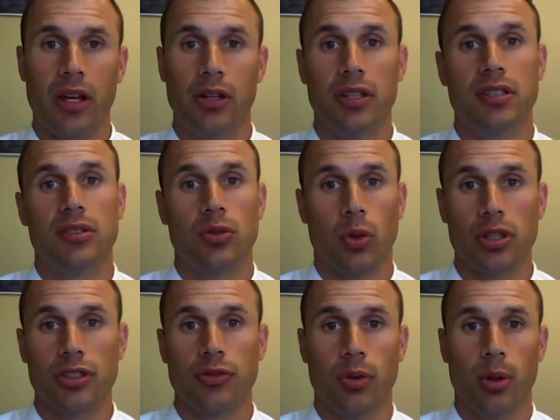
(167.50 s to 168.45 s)
good
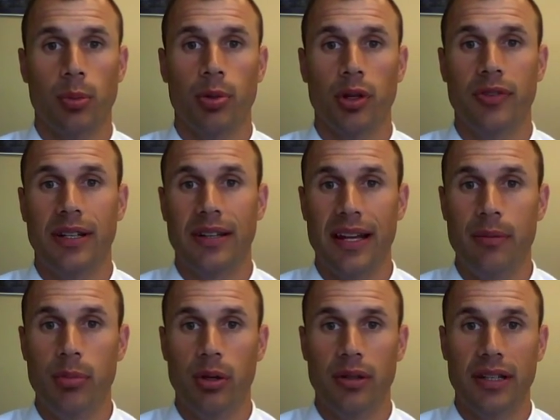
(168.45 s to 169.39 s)
source for proving
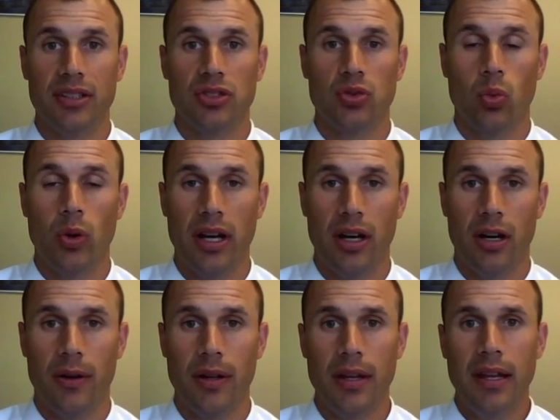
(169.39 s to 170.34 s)
liability as
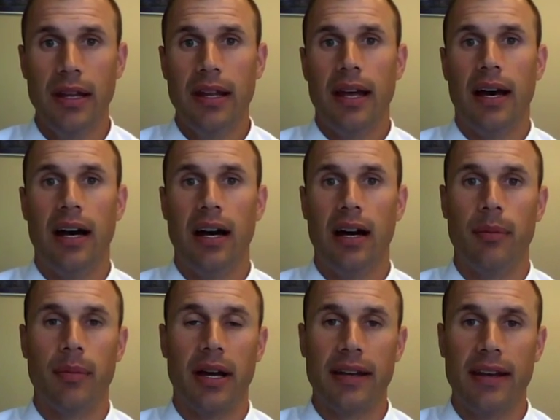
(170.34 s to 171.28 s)
well.
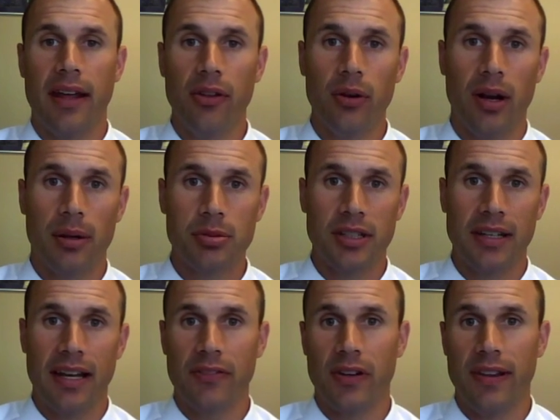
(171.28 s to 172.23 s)
Another
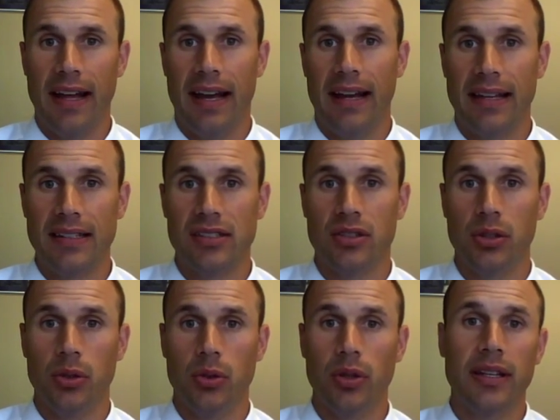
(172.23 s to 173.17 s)
option after that is
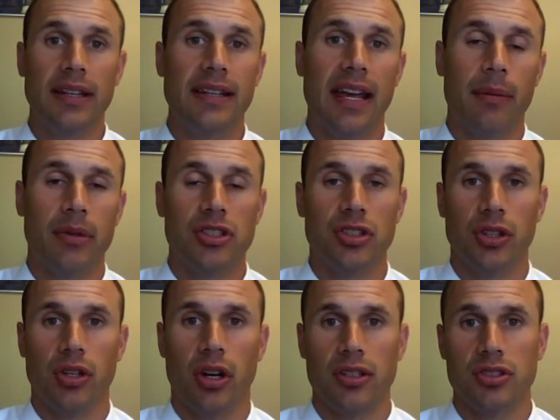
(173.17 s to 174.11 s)
to look at the damage to
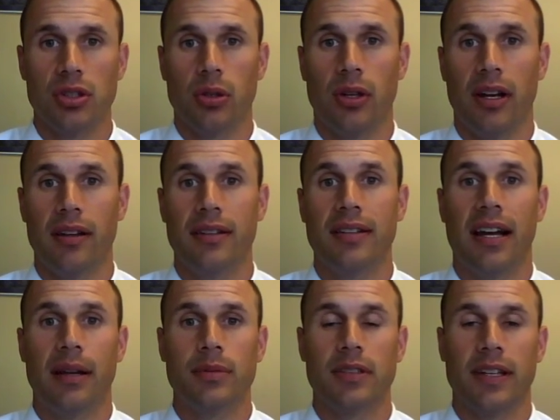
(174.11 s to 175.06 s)
your car. So a lot of the
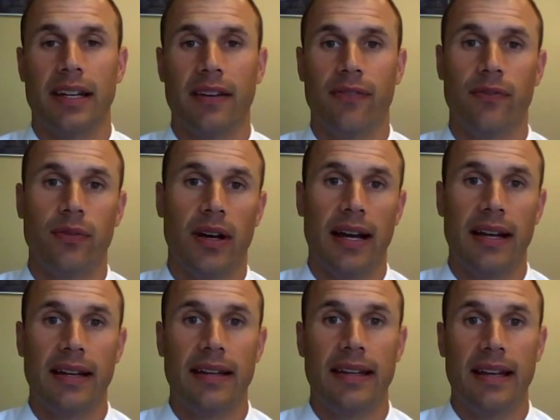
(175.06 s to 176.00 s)
times, like if
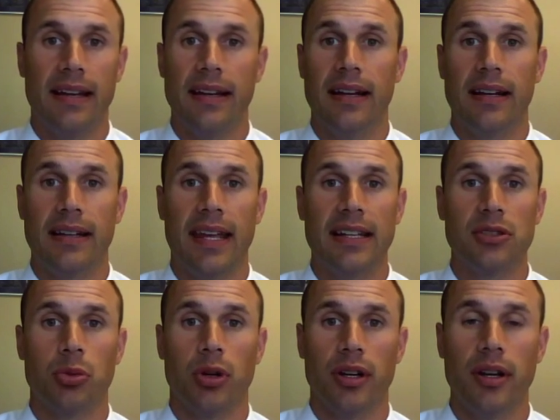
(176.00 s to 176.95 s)
I get a
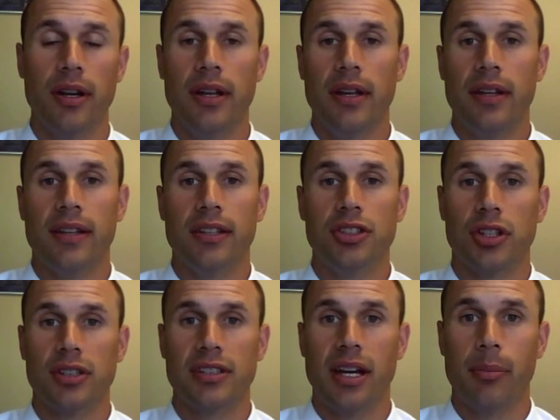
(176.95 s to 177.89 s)
case where the
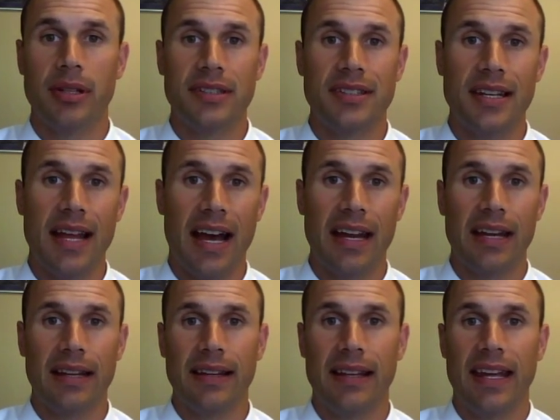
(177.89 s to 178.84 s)
insurance company is
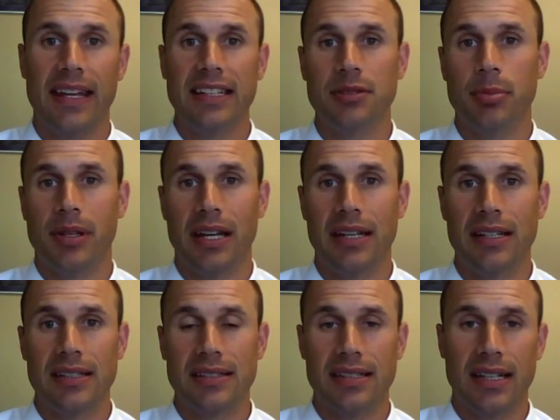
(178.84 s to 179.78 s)
denying the case
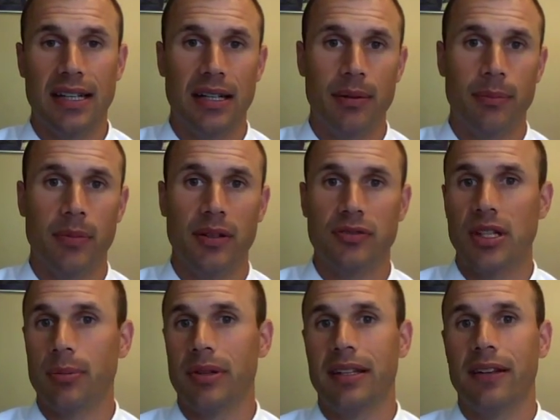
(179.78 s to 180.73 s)
because of
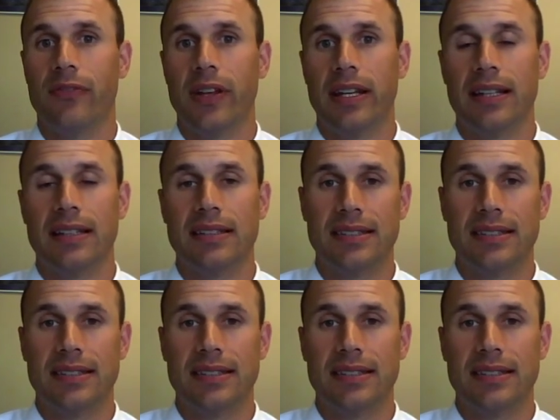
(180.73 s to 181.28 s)
something the defendant